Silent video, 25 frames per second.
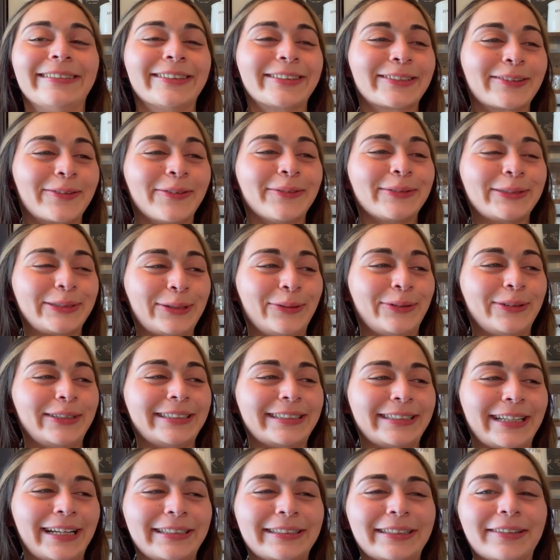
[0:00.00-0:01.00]
This girl is so
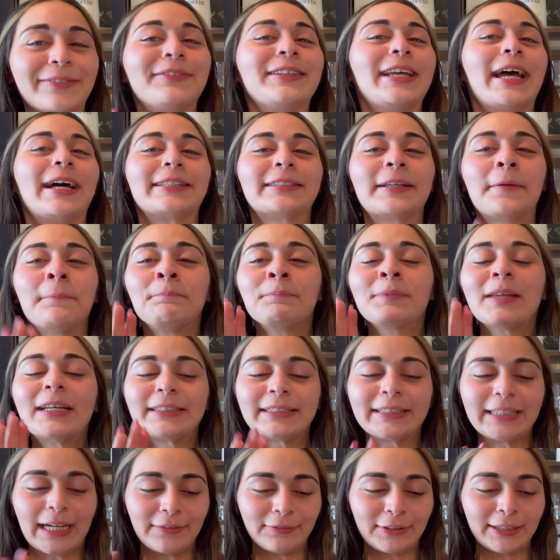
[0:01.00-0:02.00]
indecisive. Yes,
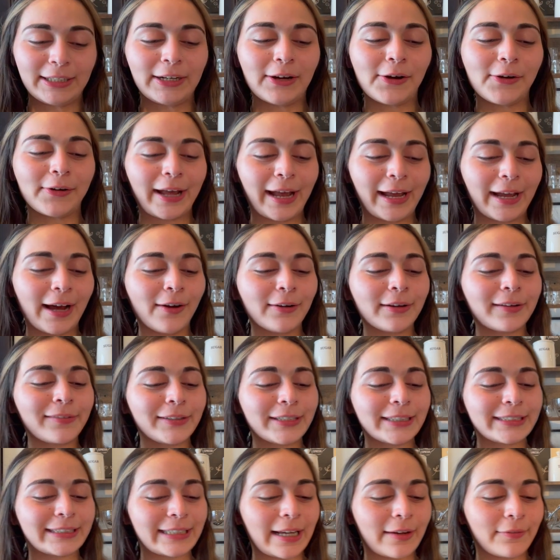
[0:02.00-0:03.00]
seven. Okay, I'll give it
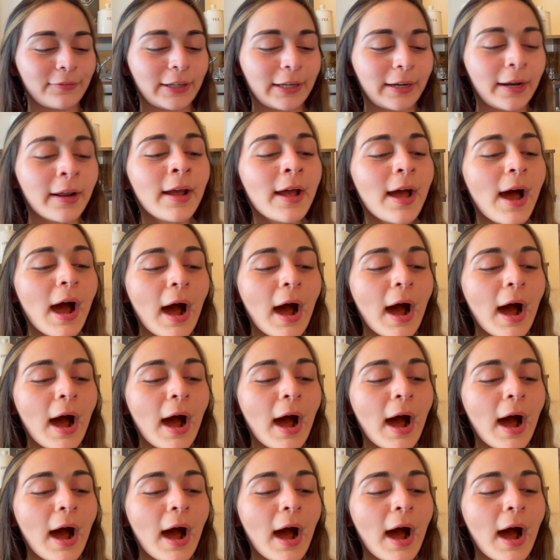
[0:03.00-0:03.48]
a seven.